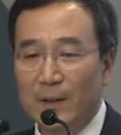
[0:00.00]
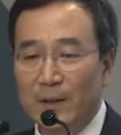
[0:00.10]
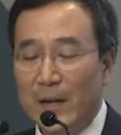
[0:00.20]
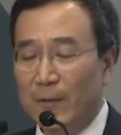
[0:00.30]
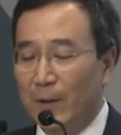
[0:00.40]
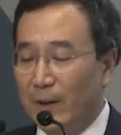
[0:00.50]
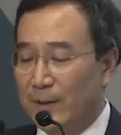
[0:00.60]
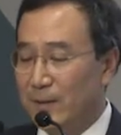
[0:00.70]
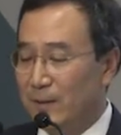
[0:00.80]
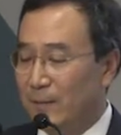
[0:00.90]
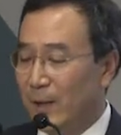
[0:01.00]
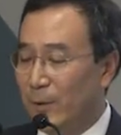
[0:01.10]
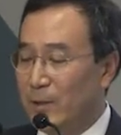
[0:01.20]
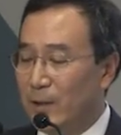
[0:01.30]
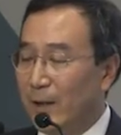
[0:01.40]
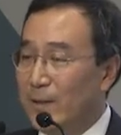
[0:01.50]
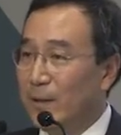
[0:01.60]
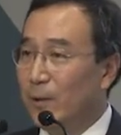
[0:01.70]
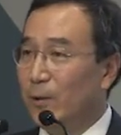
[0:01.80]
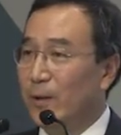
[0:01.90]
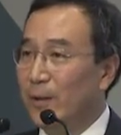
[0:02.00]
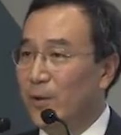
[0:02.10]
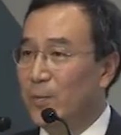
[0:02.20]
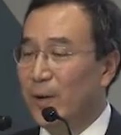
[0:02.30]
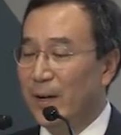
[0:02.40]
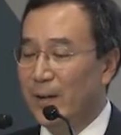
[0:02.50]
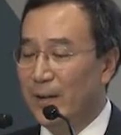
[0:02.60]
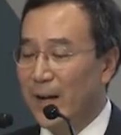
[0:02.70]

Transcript: Nevertheless, other studies, including those by the